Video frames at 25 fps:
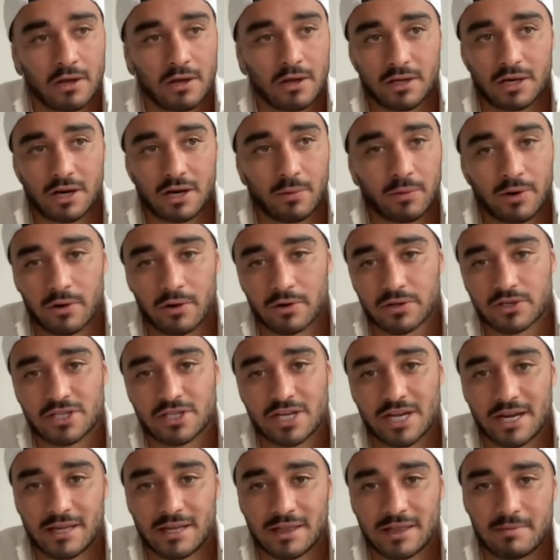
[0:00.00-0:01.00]
you know, we're not
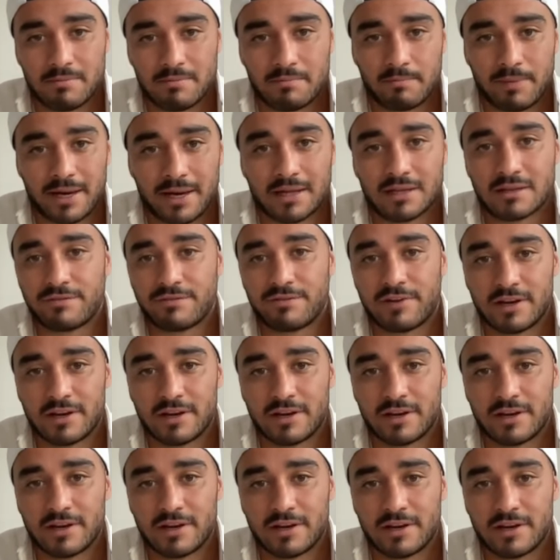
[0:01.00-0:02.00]
seeing them beating
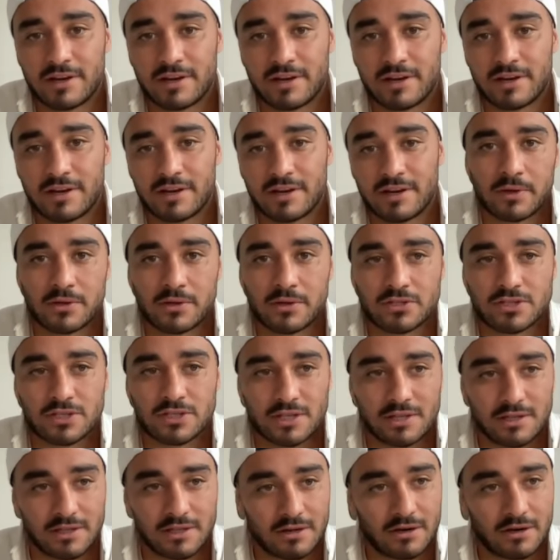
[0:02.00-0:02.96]
defenders beaten a lot because,